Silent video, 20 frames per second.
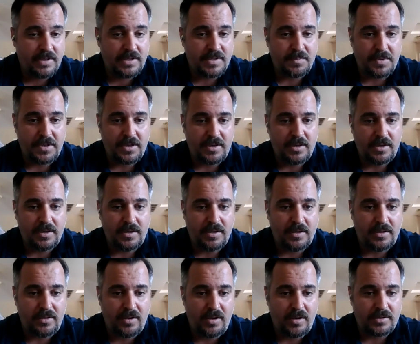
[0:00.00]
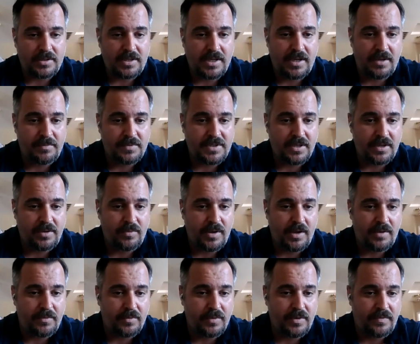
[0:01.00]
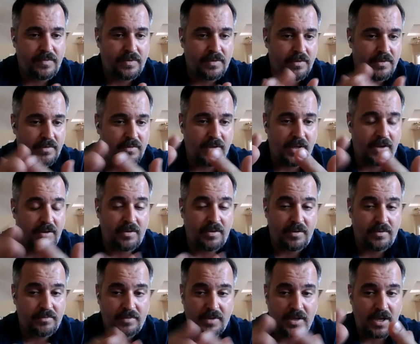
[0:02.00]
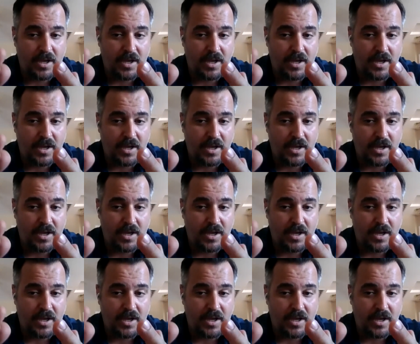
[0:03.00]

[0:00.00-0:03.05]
It's been a long time city rivalry for, I don't know,